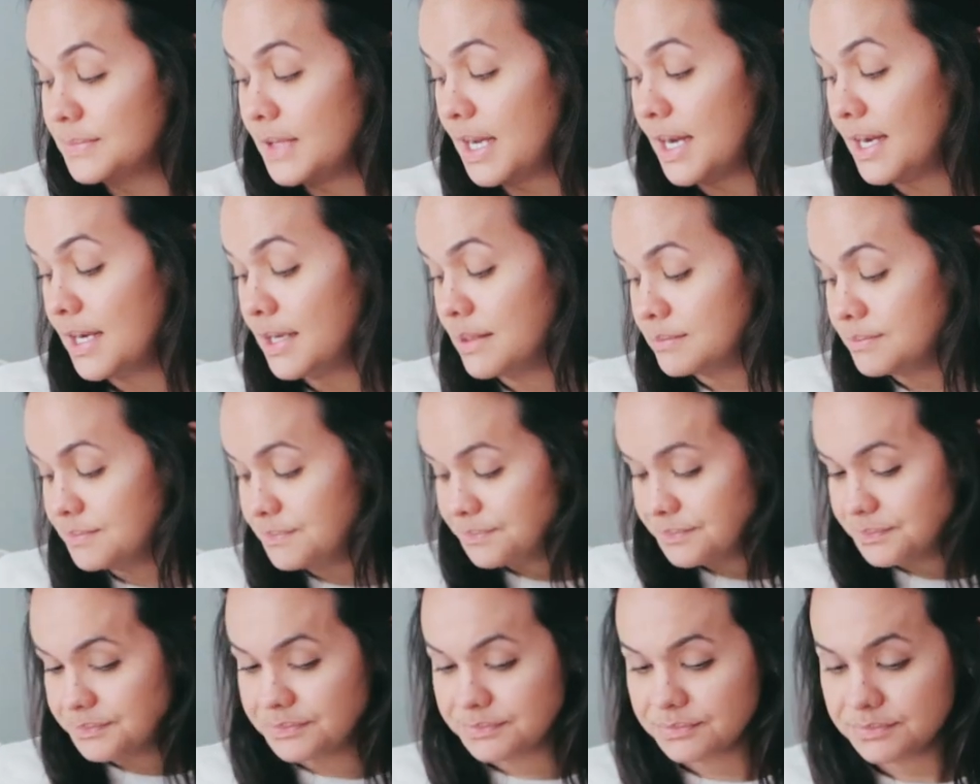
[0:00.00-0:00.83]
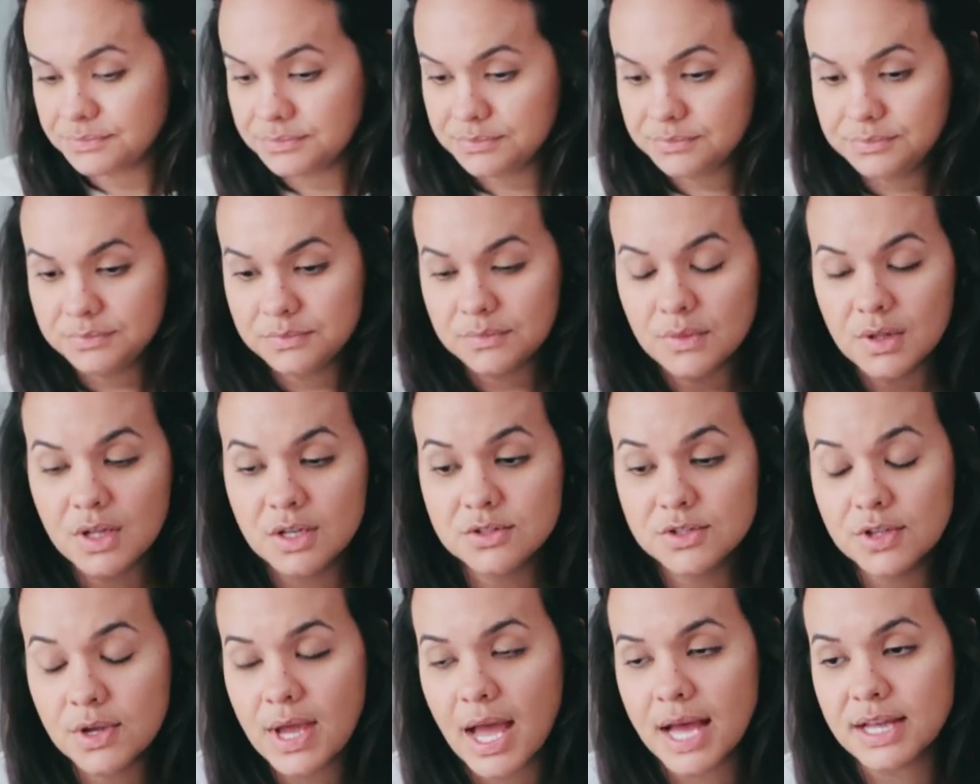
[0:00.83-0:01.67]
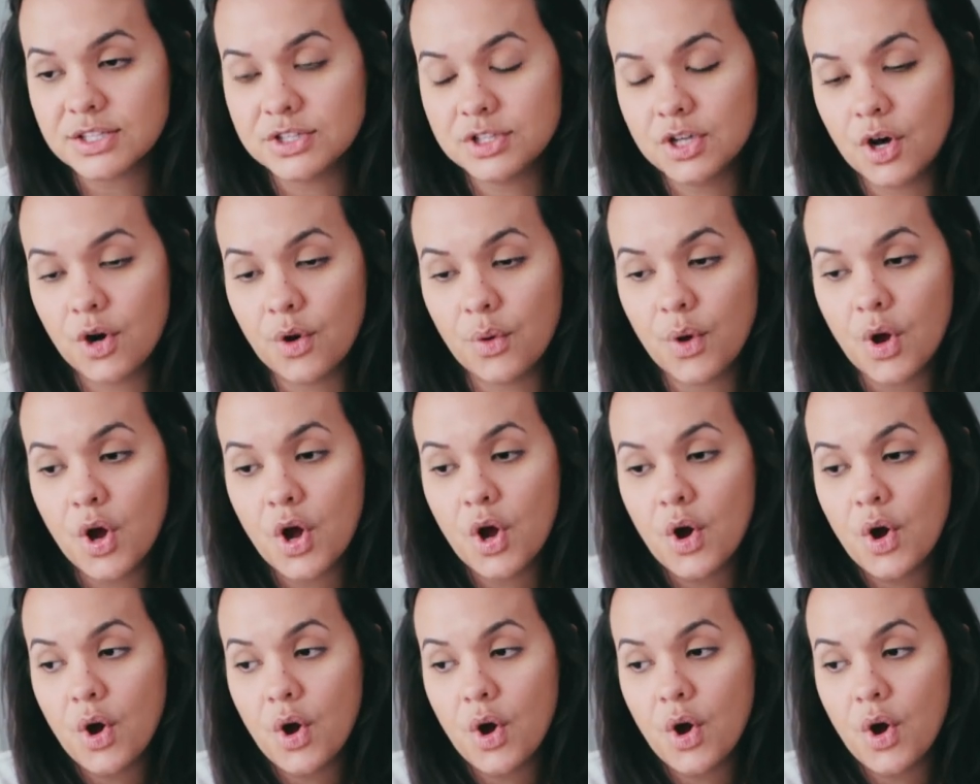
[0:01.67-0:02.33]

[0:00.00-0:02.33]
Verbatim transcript: Um, so yeah, so